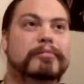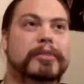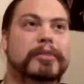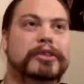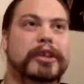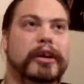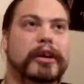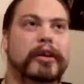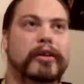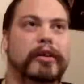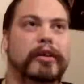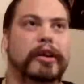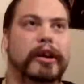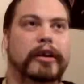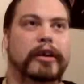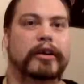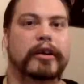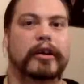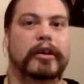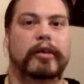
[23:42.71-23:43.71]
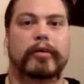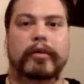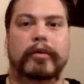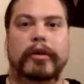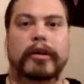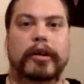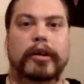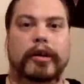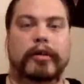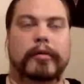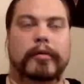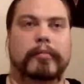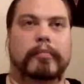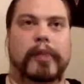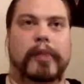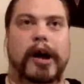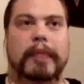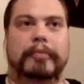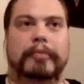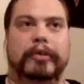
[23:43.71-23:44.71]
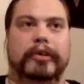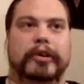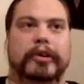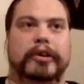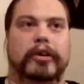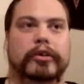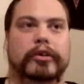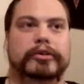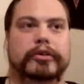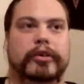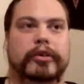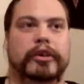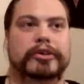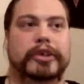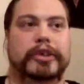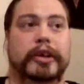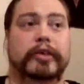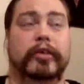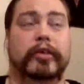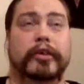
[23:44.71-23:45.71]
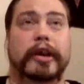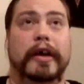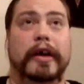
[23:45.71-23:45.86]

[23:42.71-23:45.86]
particularly popular culture in general.